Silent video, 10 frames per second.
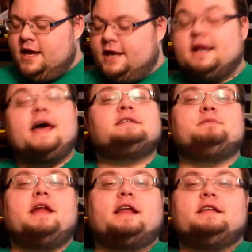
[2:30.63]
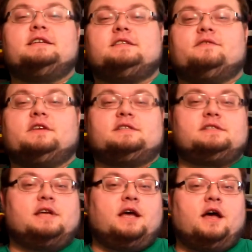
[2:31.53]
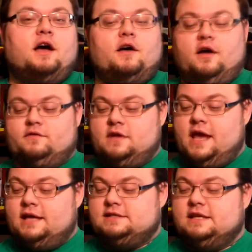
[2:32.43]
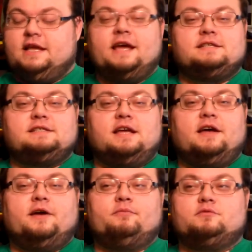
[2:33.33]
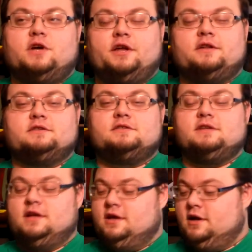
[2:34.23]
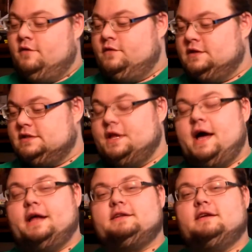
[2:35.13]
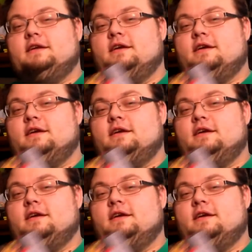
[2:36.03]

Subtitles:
And last but not least of this of the SNES titles of this lot,